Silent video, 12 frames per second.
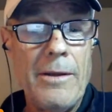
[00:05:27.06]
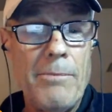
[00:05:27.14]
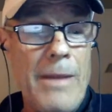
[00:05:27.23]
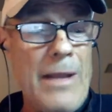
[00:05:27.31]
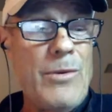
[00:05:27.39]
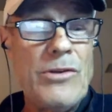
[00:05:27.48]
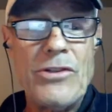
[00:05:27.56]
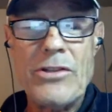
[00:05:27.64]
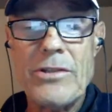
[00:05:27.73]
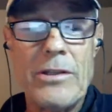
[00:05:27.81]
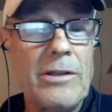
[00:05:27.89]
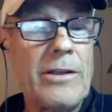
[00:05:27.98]
Maybe
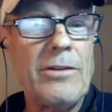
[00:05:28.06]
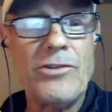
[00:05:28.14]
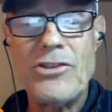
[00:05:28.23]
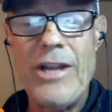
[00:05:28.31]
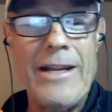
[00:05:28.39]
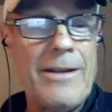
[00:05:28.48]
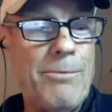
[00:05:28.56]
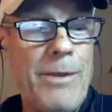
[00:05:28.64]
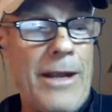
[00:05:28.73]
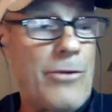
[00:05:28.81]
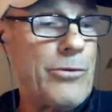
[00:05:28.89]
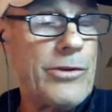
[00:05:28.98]
just a little shake and
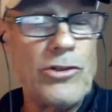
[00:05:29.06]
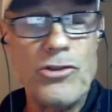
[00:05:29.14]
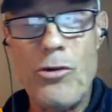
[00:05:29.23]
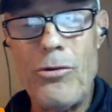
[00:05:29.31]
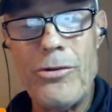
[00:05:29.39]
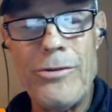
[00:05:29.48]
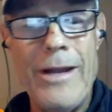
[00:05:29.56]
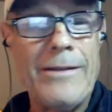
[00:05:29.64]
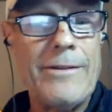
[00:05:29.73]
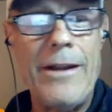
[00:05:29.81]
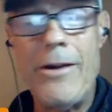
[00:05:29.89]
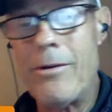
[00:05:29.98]
bake with the shoulder
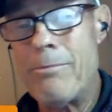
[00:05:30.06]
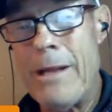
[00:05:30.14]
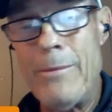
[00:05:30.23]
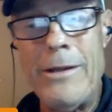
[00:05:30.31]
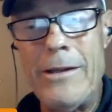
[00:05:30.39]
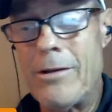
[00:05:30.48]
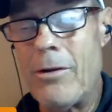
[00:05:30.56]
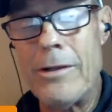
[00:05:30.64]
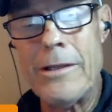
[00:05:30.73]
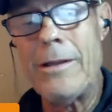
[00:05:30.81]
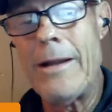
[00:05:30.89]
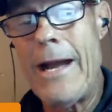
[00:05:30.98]
out there, and maybe, a
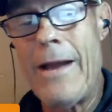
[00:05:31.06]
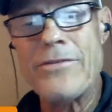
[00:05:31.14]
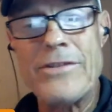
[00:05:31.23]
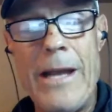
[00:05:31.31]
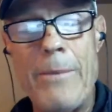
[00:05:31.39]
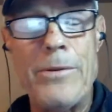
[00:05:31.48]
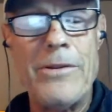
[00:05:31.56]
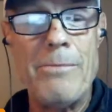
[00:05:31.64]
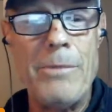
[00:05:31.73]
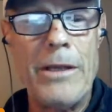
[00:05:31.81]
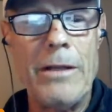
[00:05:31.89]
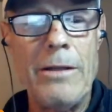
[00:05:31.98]
little half step in the
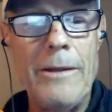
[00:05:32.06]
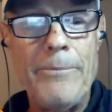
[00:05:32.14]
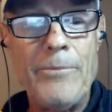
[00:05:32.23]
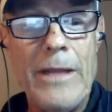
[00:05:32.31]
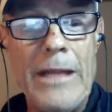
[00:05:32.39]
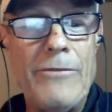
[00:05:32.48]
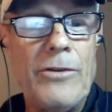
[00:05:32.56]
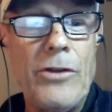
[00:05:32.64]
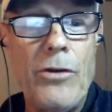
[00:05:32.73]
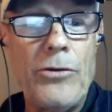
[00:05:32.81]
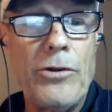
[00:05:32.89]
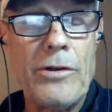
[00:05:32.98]
middle, even
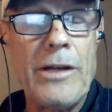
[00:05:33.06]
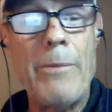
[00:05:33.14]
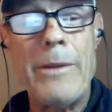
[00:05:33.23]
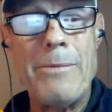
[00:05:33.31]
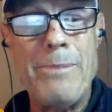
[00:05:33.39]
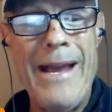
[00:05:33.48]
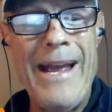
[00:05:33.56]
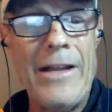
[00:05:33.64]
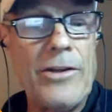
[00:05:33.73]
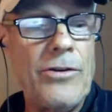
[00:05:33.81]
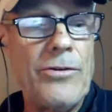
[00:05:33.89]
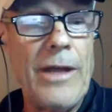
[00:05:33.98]
though you're coming
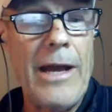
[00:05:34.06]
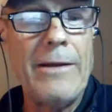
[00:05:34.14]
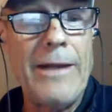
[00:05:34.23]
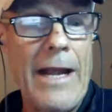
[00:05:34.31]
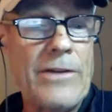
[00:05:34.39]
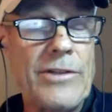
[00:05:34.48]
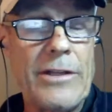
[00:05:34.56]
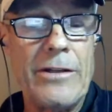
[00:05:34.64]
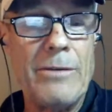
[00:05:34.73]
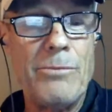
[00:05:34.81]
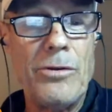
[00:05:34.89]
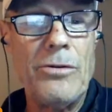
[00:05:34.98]
back and you're not actually
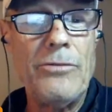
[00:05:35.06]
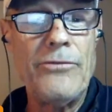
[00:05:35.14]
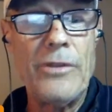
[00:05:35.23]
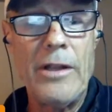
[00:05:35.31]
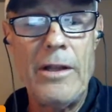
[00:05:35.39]
going to move.